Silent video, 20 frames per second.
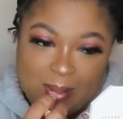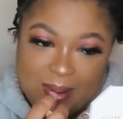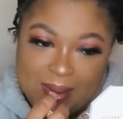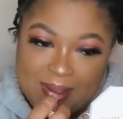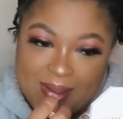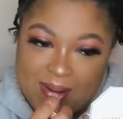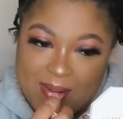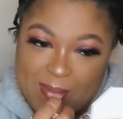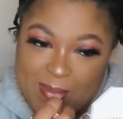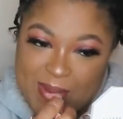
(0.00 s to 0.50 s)

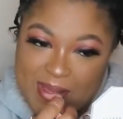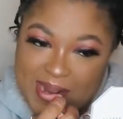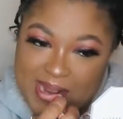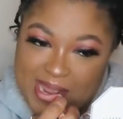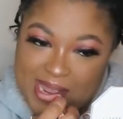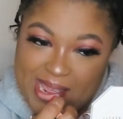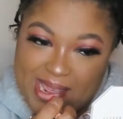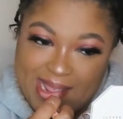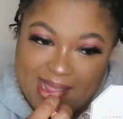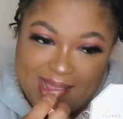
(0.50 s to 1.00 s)
just gonna put
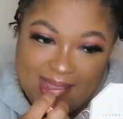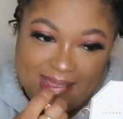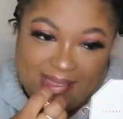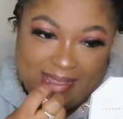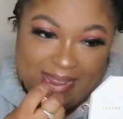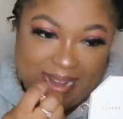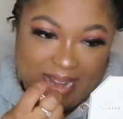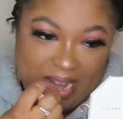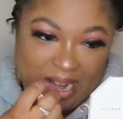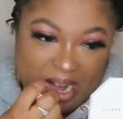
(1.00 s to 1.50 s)
it in the
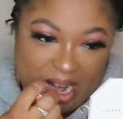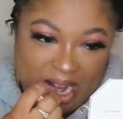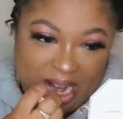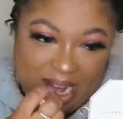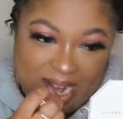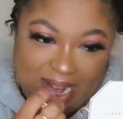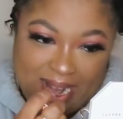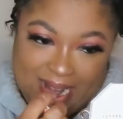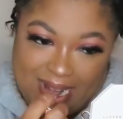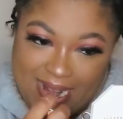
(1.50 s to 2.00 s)

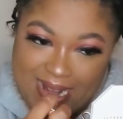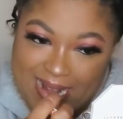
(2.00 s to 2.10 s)
center.